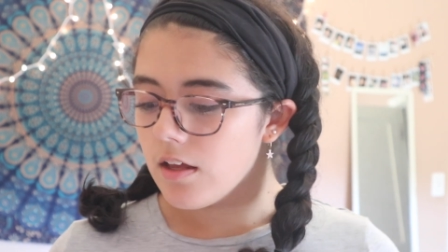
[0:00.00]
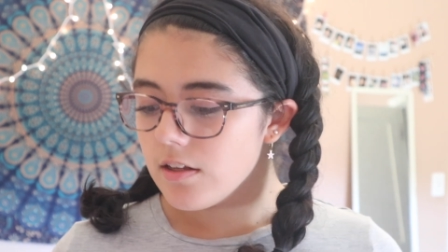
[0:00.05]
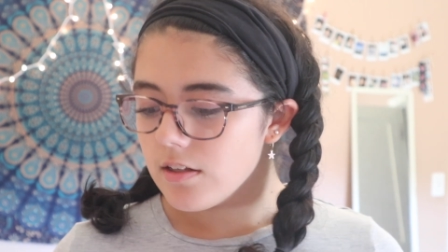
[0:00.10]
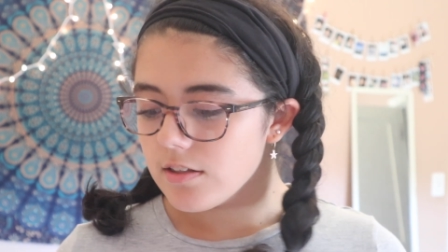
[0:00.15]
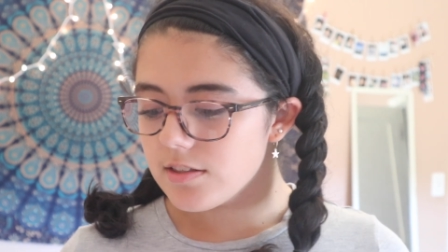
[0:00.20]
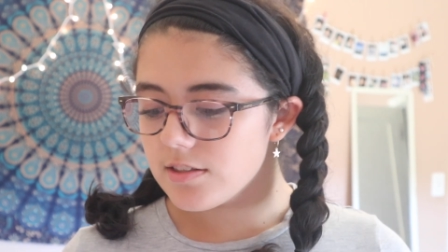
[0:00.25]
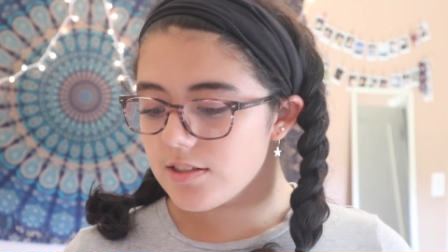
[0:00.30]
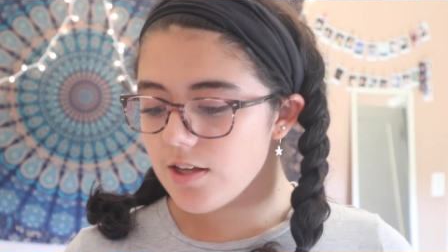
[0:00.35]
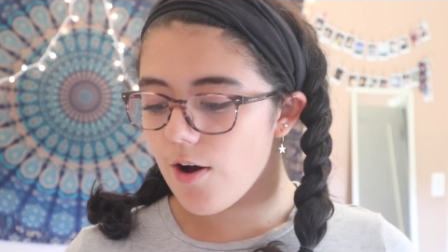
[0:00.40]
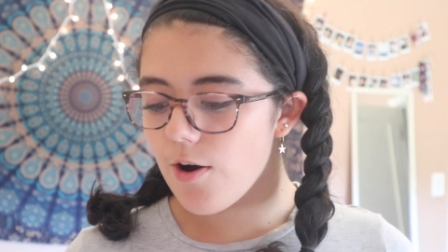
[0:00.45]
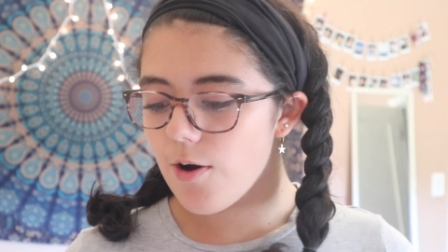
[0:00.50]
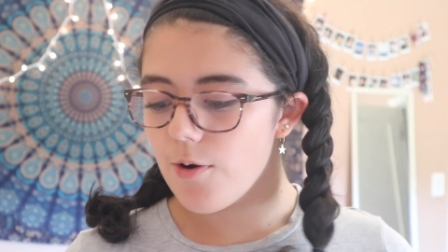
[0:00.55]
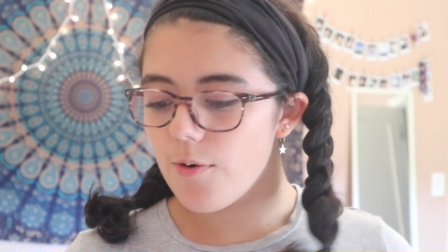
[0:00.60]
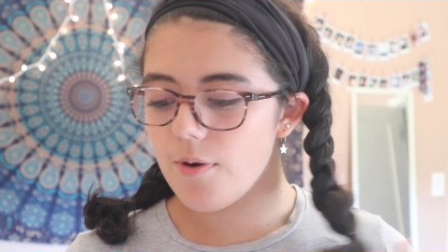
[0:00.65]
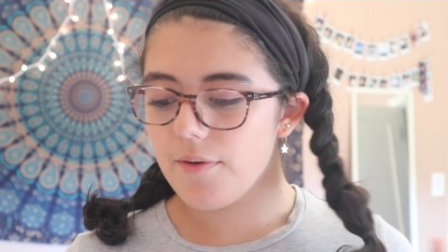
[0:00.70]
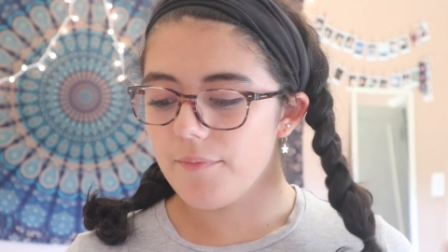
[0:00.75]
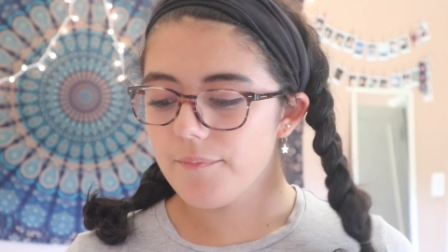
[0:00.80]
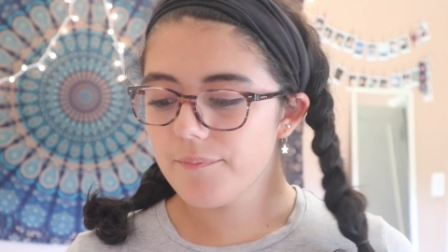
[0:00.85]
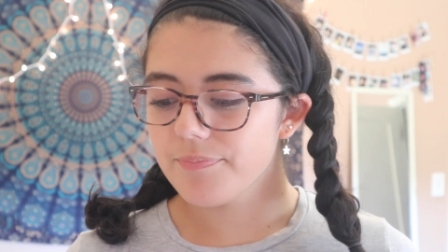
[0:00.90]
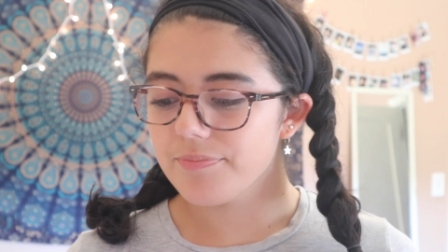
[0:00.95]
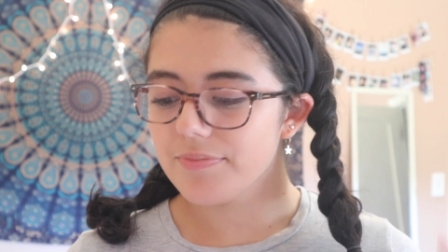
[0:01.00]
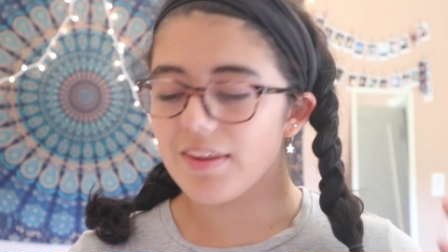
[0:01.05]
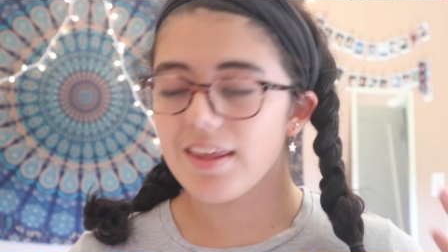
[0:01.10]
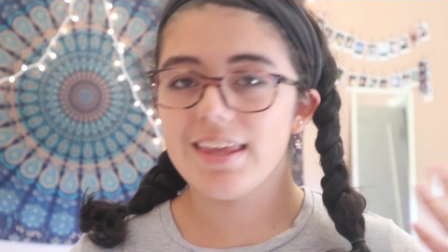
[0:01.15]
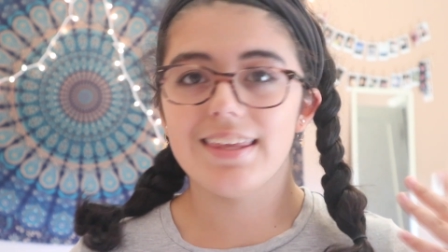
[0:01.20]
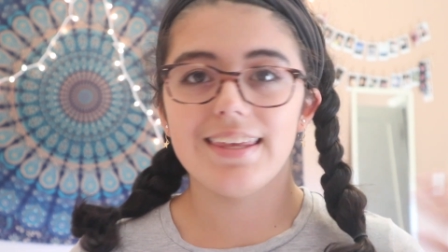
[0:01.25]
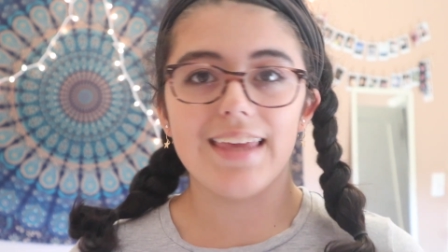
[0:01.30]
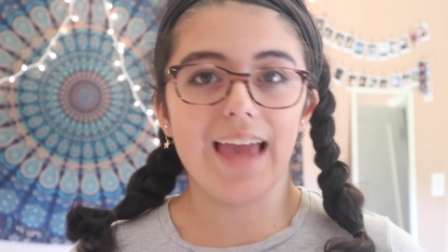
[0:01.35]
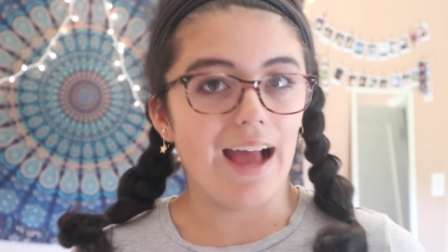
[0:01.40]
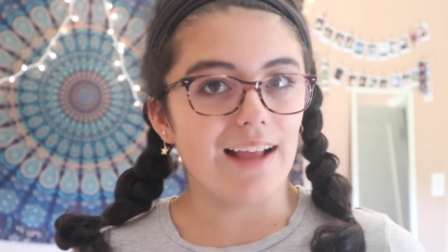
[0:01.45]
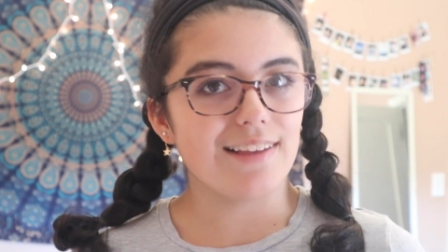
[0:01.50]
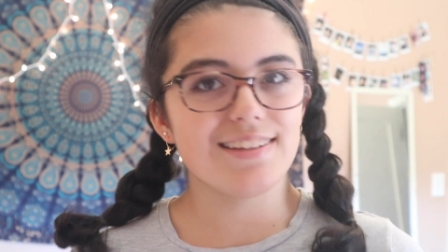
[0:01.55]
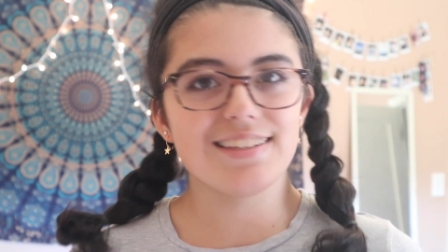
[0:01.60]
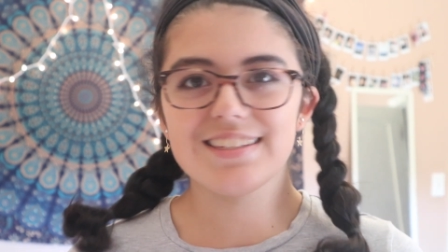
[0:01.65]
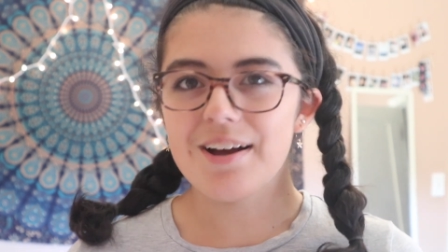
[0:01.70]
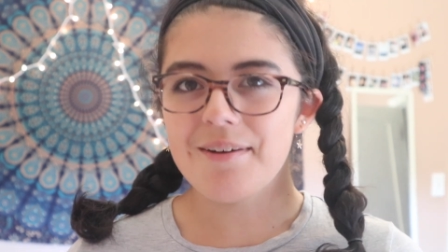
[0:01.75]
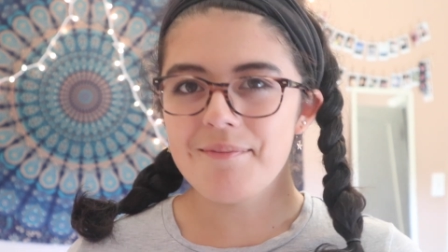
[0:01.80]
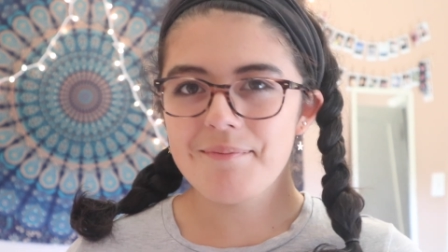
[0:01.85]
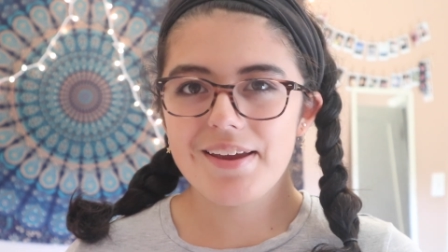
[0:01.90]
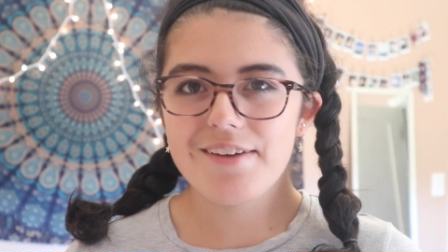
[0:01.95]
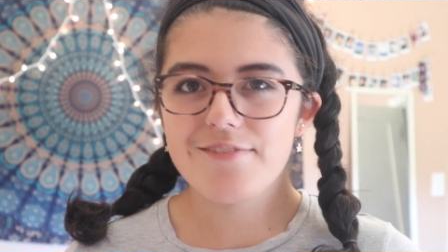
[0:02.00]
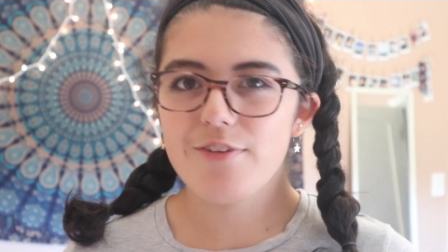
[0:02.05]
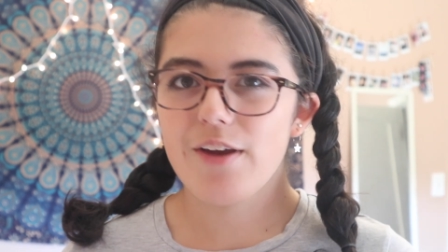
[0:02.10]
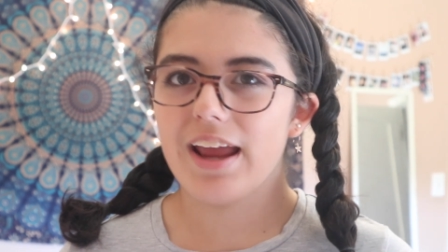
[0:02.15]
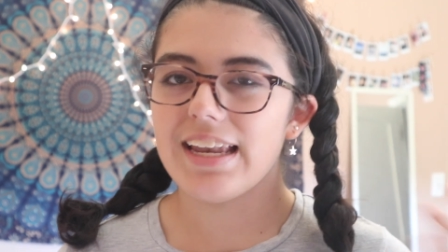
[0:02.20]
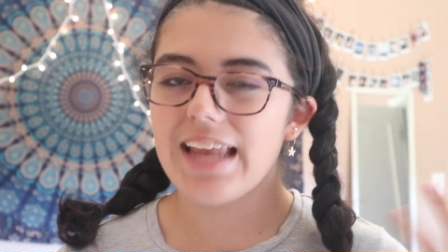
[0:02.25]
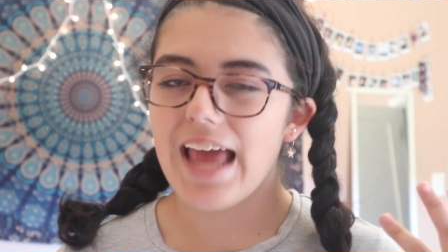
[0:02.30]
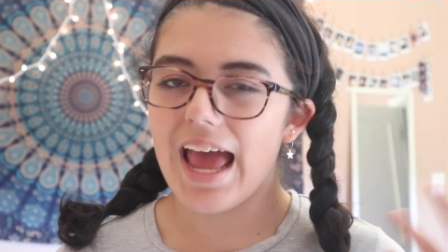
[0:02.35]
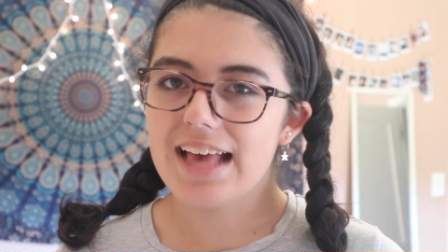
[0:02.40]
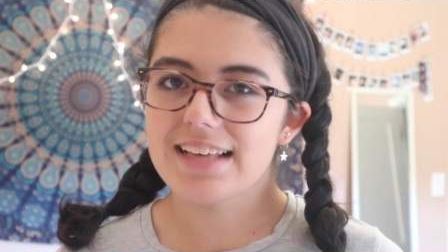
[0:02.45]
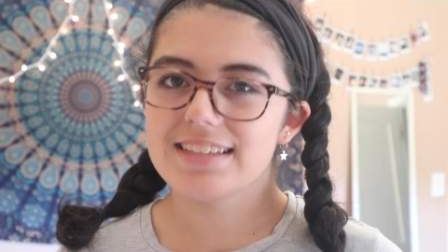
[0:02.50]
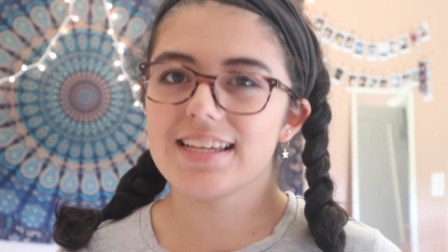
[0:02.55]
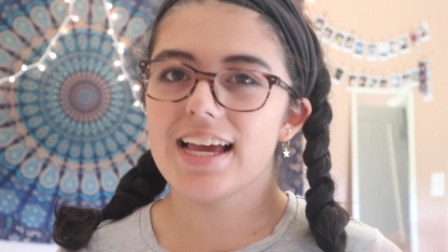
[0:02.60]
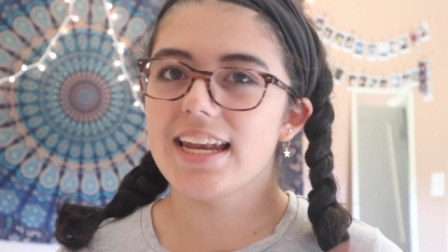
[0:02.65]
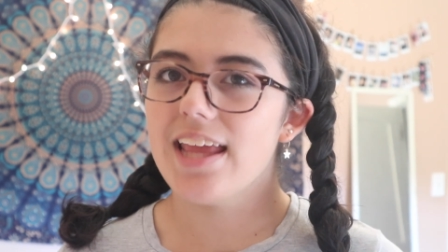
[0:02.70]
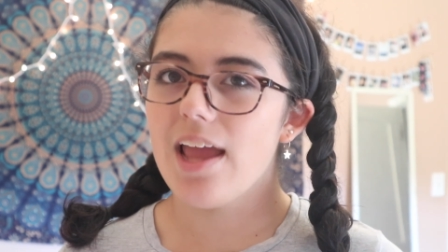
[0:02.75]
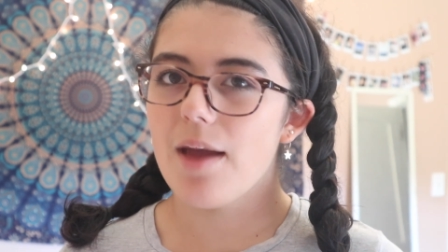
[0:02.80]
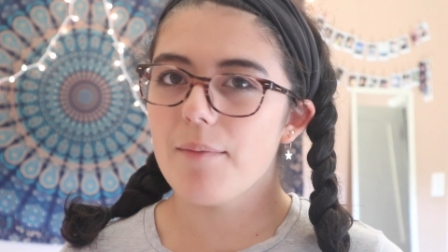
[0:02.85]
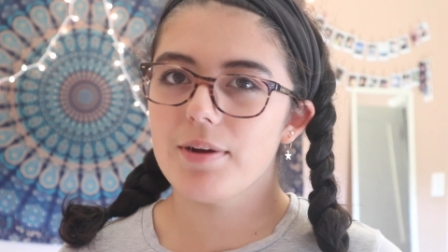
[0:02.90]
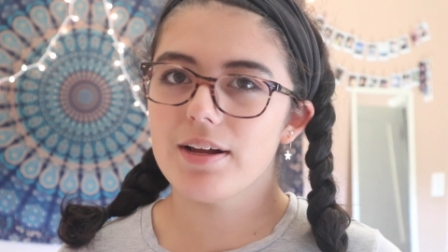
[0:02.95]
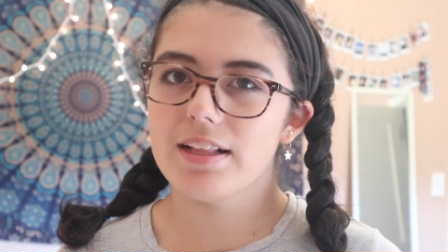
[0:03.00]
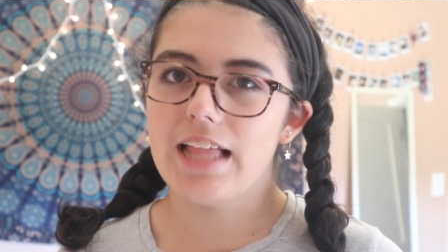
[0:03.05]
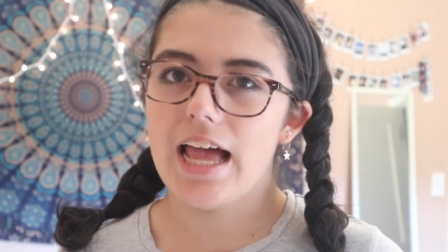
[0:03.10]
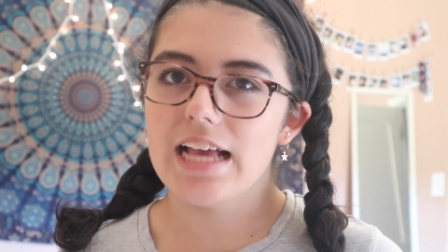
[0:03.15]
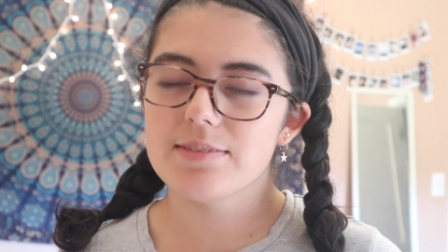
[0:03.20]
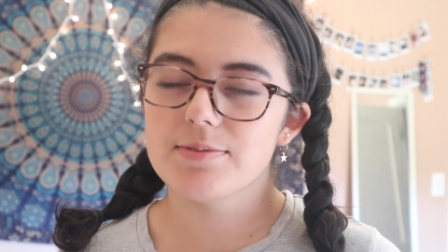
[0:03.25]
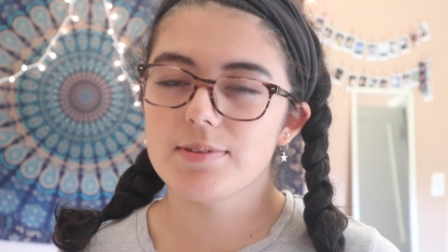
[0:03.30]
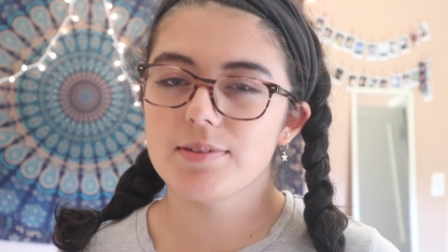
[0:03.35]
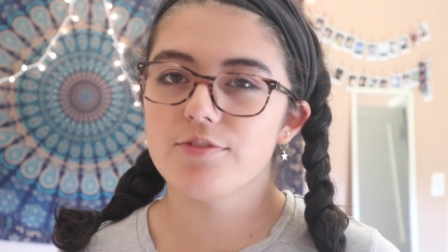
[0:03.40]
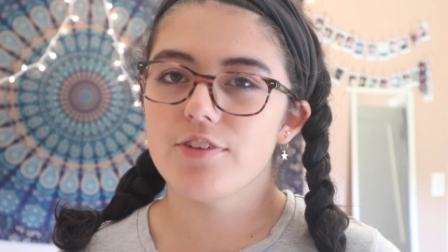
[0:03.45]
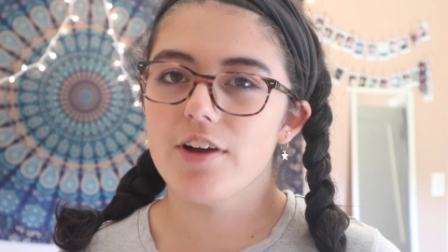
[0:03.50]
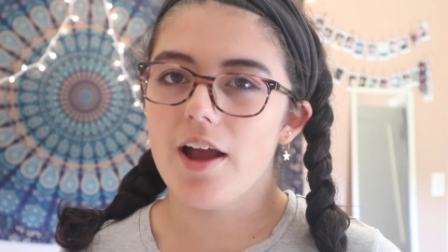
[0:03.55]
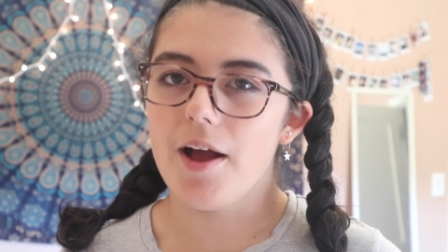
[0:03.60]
So yeah, just don't be afraid to ask any upperclassmen for